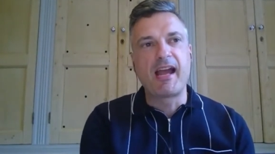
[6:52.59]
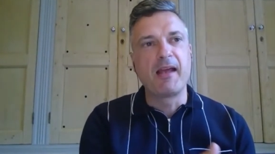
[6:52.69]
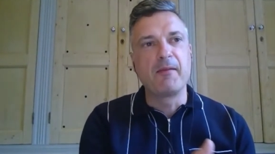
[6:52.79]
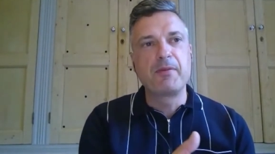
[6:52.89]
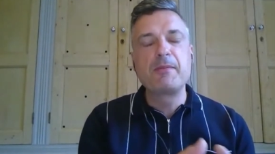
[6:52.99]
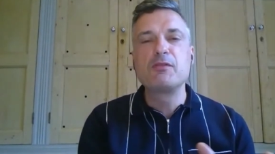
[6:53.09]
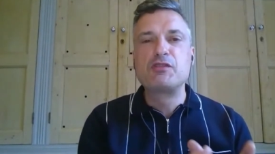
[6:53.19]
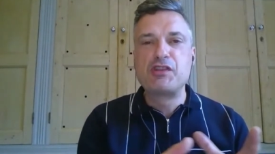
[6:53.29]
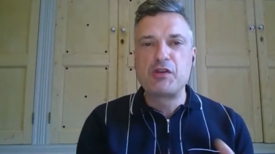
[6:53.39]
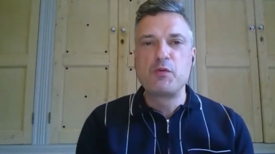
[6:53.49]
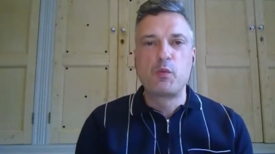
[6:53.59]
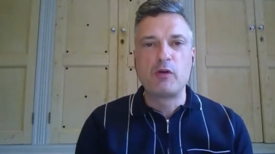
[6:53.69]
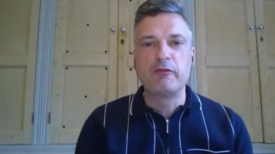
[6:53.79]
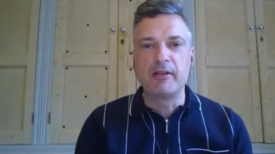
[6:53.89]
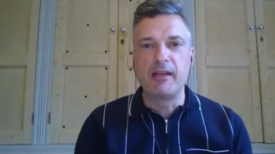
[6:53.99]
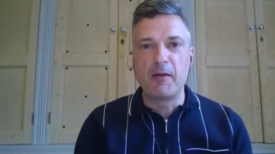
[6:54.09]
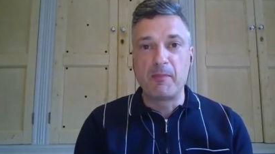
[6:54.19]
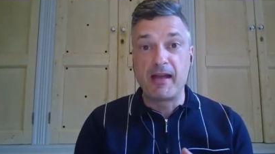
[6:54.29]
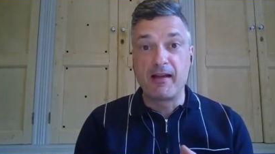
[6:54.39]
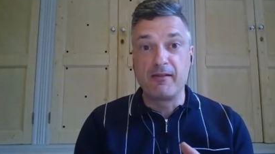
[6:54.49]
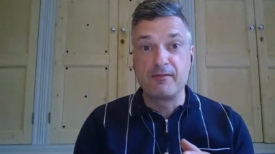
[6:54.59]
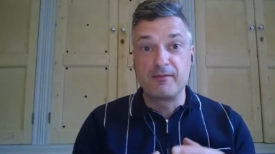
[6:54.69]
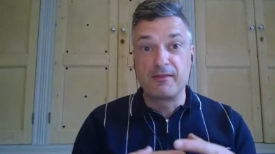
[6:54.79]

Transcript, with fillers: And people do worry about